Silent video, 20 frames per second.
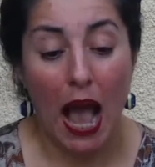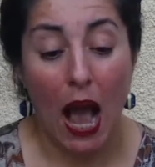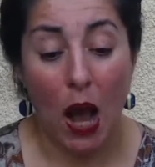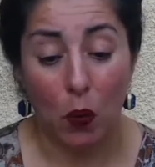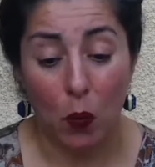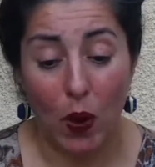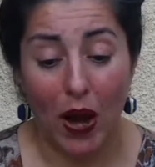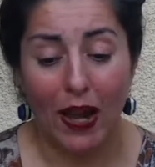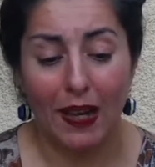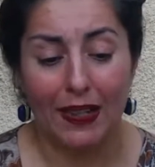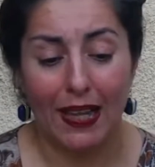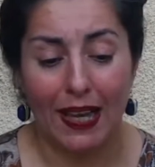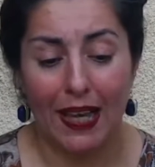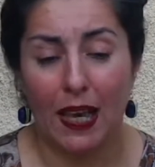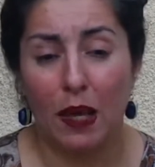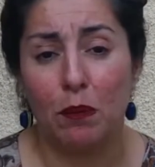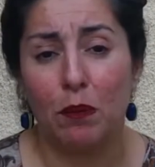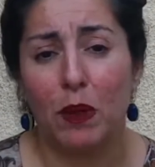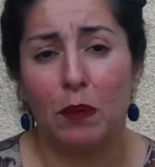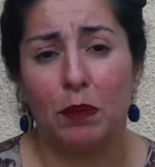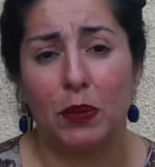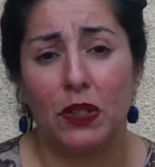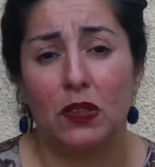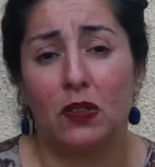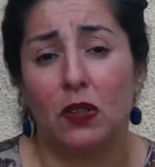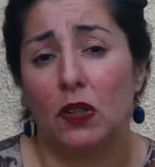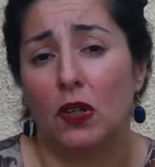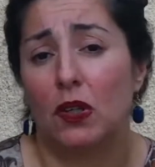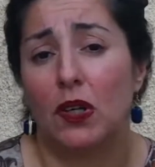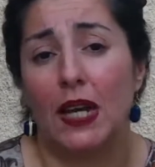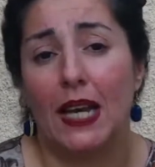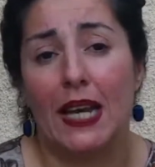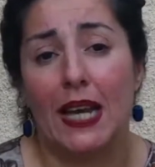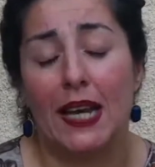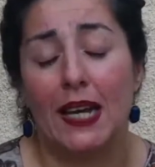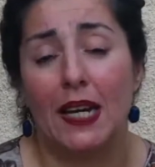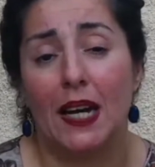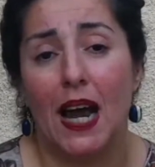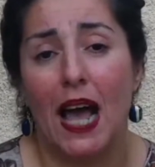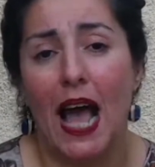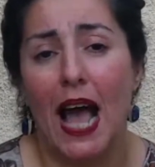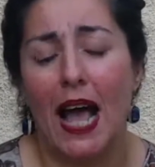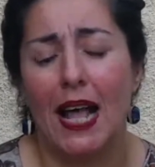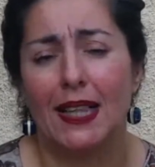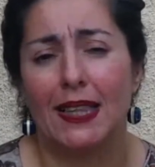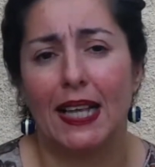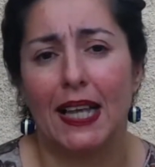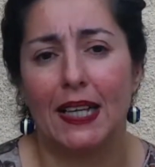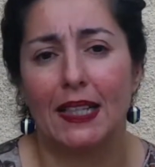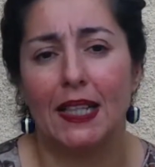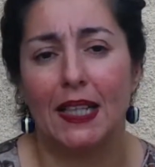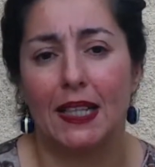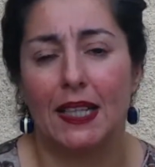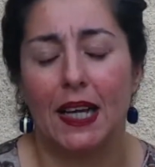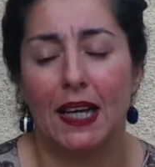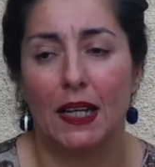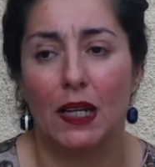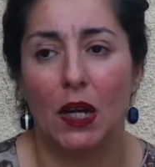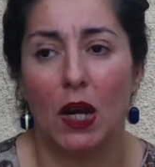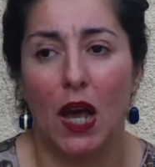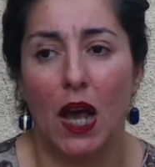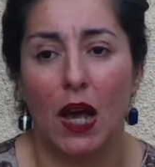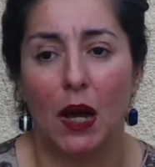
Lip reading: Well, they keep me prisoner here, and they didn't.